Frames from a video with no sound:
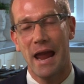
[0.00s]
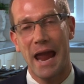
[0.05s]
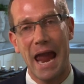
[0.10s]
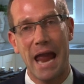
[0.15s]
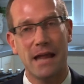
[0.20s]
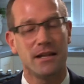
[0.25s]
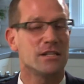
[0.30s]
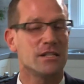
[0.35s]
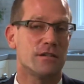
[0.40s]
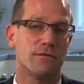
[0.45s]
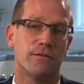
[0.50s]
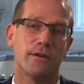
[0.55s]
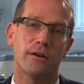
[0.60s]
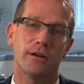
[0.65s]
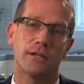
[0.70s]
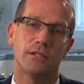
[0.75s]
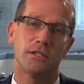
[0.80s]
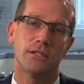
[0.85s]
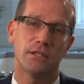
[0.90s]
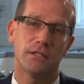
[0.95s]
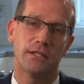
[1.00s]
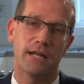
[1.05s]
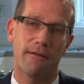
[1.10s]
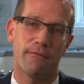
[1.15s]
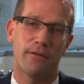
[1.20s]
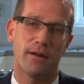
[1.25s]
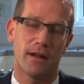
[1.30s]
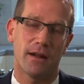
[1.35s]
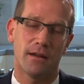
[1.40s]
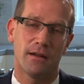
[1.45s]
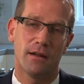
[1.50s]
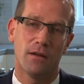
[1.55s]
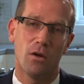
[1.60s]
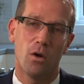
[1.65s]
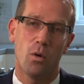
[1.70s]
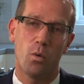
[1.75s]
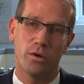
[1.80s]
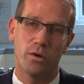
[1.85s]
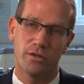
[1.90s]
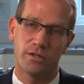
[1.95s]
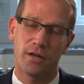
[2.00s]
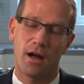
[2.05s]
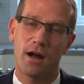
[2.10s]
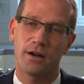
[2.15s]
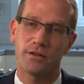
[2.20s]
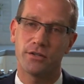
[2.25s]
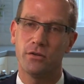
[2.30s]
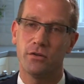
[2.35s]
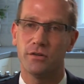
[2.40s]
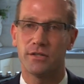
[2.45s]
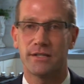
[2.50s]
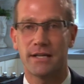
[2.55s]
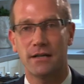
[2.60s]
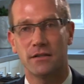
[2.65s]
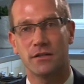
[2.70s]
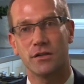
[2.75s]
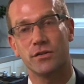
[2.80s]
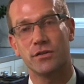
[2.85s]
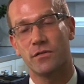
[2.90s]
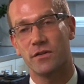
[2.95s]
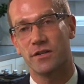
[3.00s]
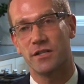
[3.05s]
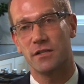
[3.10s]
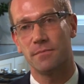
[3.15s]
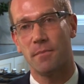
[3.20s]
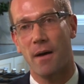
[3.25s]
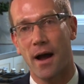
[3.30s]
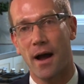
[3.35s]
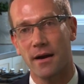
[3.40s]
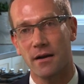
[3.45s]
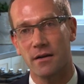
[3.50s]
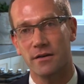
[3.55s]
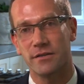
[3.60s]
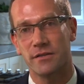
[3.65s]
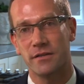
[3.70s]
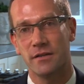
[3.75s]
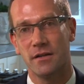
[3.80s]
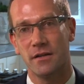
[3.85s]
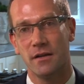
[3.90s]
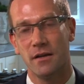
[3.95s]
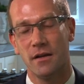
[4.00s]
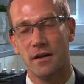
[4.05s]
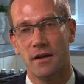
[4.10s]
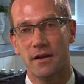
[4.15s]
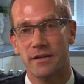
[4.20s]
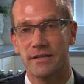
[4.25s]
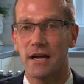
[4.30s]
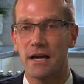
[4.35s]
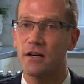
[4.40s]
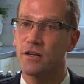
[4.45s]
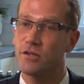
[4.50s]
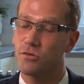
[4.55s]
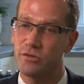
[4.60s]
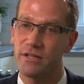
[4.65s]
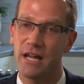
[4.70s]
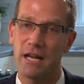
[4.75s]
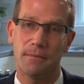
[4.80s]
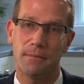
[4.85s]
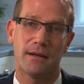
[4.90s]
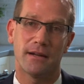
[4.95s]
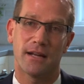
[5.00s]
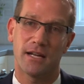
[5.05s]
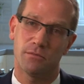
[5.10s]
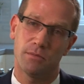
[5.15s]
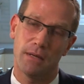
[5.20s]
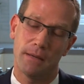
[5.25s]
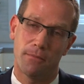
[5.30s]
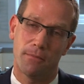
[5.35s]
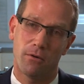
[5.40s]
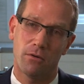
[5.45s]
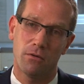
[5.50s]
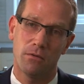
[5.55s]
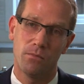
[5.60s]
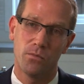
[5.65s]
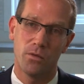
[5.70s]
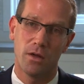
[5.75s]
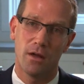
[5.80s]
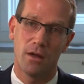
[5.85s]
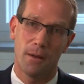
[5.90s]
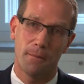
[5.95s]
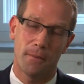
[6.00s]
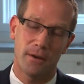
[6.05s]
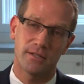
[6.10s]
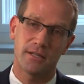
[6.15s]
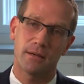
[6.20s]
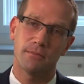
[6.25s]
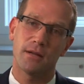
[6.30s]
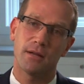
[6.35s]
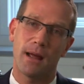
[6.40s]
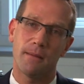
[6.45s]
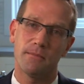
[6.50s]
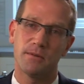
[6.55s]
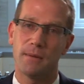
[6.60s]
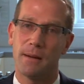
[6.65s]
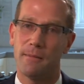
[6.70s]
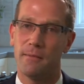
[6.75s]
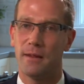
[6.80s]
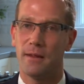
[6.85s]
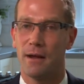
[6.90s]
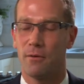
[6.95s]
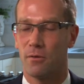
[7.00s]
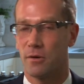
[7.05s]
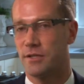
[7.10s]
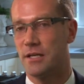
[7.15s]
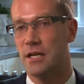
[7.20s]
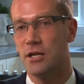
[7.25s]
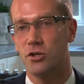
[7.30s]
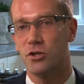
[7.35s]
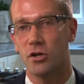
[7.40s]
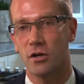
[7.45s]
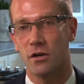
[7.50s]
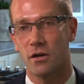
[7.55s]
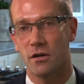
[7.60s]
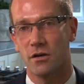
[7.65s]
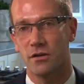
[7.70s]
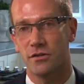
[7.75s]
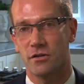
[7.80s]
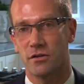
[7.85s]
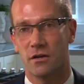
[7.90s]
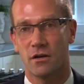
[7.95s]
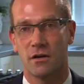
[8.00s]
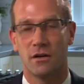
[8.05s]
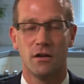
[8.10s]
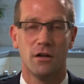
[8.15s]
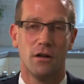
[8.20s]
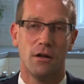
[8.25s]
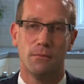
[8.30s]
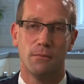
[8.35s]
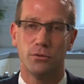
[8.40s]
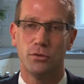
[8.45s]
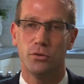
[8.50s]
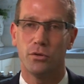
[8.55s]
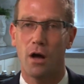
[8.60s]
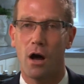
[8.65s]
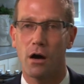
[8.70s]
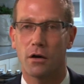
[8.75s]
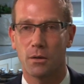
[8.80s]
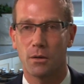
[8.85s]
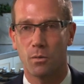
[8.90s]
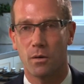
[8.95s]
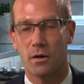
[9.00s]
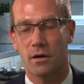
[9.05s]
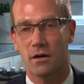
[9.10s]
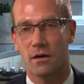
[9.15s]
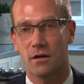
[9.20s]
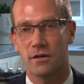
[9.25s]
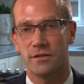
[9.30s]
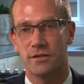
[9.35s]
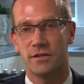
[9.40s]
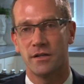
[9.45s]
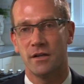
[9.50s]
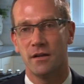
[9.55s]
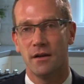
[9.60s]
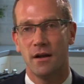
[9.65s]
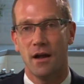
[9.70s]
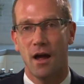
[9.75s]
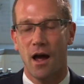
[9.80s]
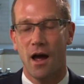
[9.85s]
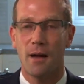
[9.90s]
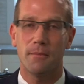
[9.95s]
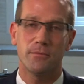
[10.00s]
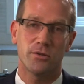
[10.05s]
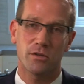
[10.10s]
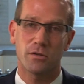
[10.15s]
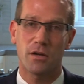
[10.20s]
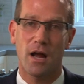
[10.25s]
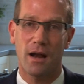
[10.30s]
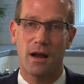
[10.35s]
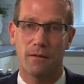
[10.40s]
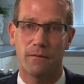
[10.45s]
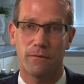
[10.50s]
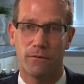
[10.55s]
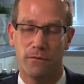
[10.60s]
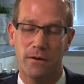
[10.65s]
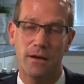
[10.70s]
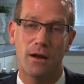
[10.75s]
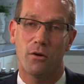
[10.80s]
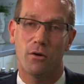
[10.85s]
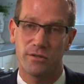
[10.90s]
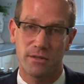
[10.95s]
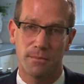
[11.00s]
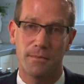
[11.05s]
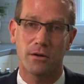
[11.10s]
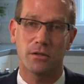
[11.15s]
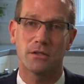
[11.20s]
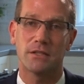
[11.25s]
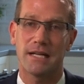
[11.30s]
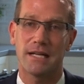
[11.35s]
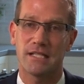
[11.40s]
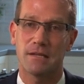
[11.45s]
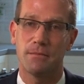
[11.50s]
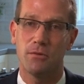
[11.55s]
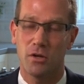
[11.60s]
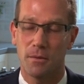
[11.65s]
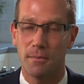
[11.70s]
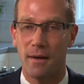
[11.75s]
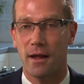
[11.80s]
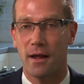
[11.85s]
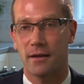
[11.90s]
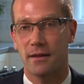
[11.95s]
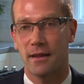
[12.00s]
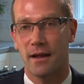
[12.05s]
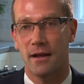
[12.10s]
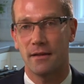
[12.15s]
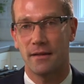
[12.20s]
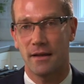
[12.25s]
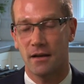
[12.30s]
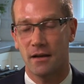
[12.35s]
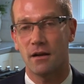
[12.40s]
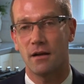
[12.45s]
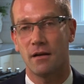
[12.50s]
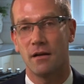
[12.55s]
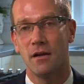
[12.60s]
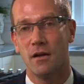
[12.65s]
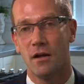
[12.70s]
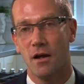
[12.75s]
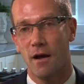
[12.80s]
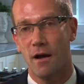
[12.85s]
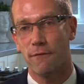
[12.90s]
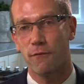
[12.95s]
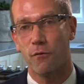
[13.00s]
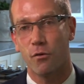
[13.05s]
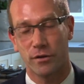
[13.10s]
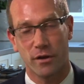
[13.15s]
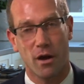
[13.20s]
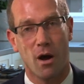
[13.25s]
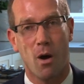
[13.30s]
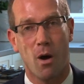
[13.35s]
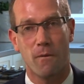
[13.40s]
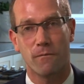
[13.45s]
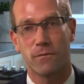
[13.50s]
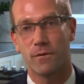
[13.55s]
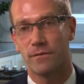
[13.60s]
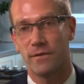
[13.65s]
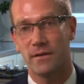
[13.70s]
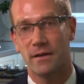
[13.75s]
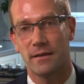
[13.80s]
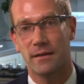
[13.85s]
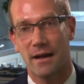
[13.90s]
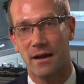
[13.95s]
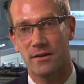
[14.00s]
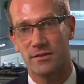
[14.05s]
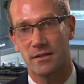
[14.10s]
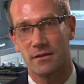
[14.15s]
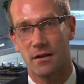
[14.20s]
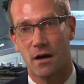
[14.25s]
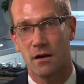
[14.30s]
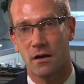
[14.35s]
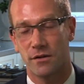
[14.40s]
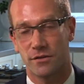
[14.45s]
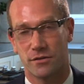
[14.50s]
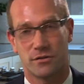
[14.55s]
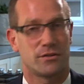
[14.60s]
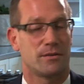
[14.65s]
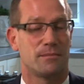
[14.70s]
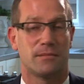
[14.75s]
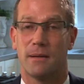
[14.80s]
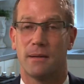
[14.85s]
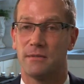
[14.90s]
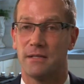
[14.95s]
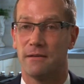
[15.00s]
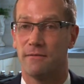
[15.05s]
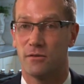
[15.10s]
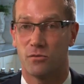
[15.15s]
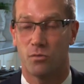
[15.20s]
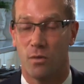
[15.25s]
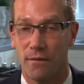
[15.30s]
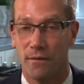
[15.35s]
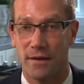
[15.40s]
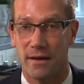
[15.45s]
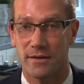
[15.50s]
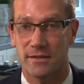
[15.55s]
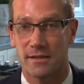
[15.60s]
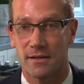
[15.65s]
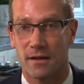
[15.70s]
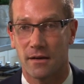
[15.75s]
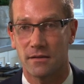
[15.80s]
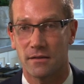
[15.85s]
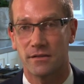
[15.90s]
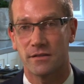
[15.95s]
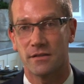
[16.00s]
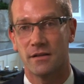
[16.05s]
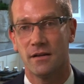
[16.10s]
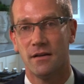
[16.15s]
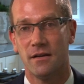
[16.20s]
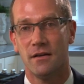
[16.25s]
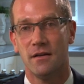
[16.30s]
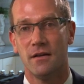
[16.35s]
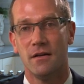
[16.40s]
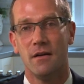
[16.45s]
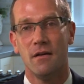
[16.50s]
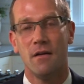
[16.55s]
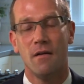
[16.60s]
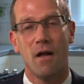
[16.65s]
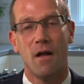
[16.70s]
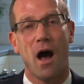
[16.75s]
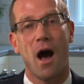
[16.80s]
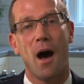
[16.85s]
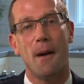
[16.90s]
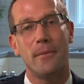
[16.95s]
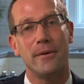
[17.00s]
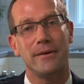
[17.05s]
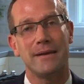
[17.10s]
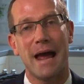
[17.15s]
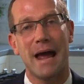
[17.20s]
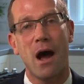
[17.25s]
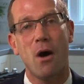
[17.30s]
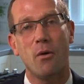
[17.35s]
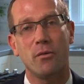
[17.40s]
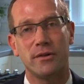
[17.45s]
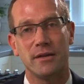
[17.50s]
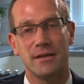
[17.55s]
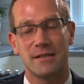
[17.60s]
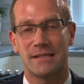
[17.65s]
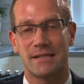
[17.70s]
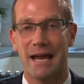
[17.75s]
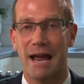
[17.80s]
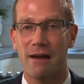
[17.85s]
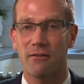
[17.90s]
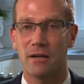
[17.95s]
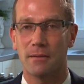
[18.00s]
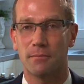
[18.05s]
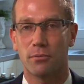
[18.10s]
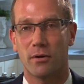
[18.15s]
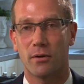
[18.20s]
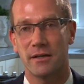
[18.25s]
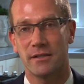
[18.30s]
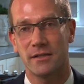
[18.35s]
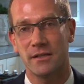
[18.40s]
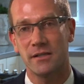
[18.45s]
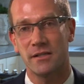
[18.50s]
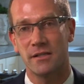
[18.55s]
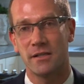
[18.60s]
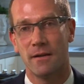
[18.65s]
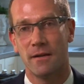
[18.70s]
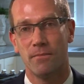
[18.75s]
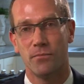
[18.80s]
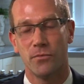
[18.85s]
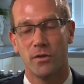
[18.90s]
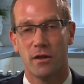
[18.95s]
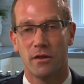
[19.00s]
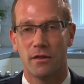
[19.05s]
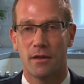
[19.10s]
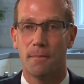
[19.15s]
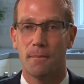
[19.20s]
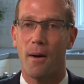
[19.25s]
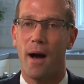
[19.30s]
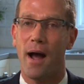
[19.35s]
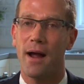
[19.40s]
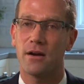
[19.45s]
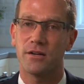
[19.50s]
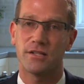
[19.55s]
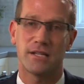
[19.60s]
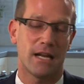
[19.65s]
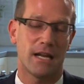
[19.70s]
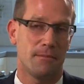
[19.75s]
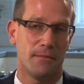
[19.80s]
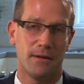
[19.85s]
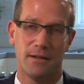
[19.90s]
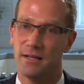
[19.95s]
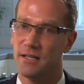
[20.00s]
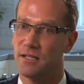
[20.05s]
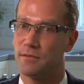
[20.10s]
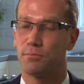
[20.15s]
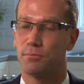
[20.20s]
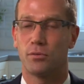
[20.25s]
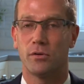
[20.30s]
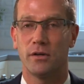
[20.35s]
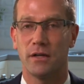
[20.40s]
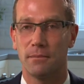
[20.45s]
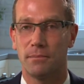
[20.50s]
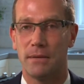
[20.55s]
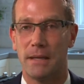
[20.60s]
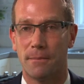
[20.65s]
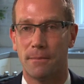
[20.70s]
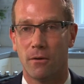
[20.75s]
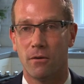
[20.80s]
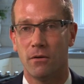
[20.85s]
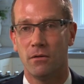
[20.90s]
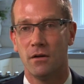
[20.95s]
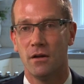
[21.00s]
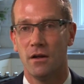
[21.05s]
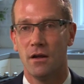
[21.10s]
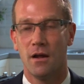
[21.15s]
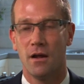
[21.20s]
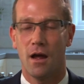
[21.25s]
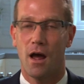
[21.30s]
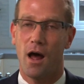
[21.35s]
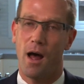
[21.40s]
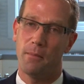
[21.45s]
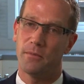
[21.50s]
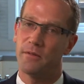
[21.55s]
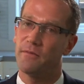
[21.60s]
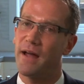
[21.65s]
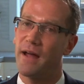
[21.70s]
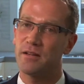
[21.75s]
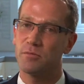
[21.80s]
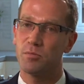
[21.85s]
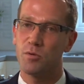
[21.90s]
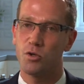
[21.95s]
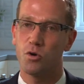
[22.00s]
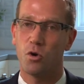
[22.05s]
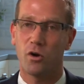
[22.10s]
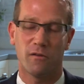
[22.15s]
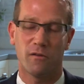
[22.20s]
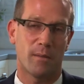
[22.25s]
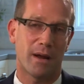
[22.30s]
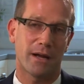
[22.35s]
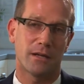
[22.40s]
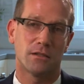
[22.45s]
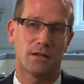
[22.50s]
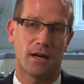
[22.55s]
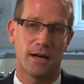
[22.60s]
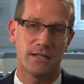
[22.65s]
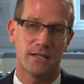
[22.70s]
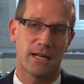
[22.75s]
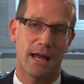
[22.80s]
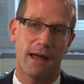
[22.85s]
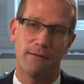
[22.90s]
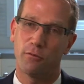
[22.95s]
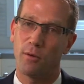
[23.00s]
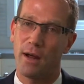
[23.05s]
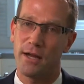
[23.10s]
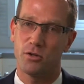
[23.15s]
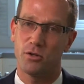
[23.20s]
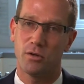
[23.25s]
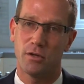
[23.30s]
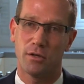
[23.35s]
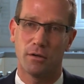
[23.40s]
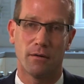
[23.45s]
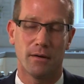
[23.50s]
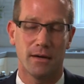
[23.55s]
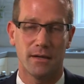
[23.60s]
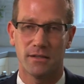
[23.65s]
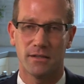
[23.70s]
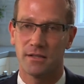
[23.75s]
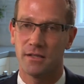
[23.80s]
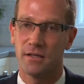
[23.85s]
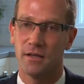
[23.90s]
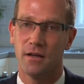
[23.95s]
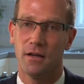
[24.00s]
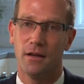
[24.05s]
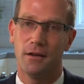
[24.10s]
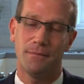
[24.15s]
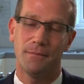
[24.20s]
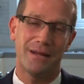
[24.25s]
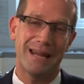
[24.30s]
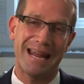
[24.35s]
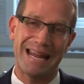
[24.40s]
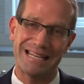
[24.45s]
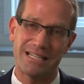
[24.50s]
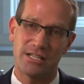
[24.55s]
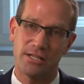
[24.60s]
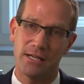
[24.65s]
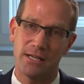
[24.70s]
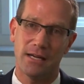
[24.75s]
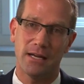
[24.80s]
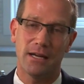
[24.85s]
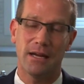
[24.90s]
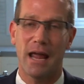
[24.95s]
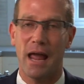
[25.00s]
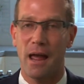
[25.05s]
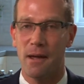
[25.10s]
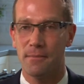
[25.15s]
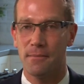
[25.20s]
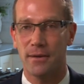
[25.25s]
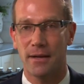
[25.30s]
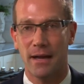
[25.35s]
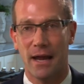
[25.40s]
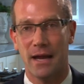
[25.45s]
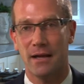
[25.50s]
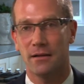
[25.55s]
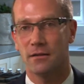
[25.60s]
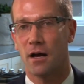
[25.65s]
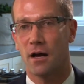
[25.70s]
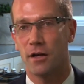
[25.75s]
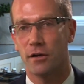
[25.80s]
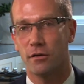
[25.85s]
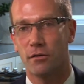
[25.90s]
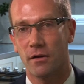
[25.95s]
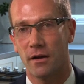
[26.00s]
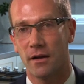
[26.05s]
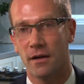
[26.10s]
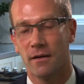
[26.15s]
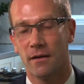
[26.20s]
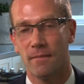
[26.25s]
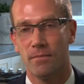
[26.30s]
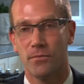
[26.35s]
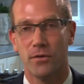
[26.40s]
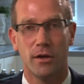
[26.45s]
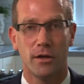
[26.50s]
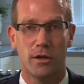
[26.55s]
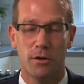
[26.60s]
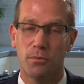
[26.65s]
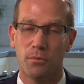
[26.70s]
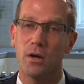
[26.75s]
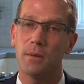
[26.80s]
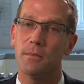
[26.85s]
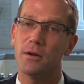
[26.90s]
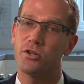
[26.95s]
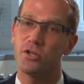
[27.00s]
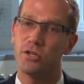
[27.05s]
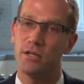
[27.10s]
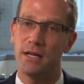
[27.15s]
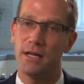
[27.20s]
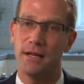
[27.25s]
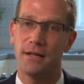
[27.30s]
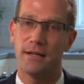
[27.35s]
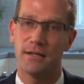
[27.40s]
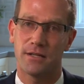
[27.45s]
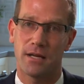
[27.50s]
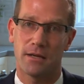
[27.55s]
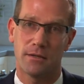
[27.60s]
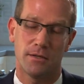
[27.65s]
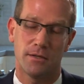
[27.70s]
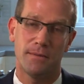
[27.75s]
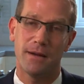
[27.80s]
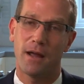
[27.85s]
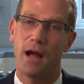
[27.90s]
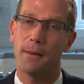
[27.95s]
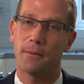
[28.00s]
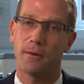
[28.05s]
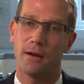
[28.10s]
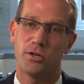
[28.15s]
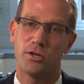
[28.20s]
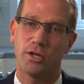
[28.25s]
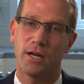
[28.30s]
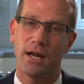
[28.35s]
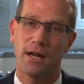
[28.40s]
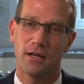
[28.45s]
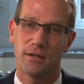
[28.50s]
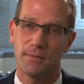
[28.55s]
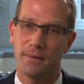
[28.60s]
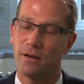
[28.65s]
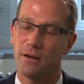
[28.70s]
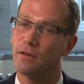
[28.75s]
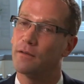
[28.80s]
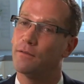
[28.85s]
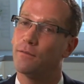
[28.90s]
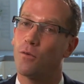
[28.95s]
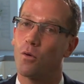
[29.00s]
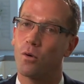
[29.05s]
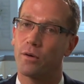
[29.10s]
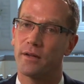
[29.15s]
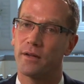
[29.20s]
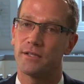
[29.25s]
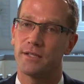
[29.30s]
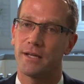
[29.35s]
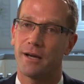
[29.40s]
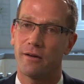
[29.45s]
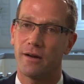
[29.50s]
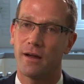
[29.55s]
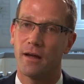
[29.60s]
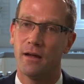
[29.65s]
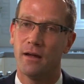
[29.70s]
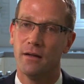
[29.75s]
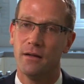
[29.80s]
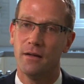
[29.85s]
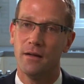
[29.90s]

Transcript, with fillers: And this is very clearly evident when you talk to sellers versus buyers. Sellers will tend to be nice people, but sometimes maybe they were teachers or blue collar workers. Um, just kind of, you know, it was a middle class community back then. They could uh, afford the home for $50,000 or sometimes even $12,000. Um, but now with these staggering prices, the buyers tend to be these brilliant people um, the vast majority of my clients have graduate degrees, PhD, MBA, law degree. You pretty much need this to be hyper-educated to be able to afford this area.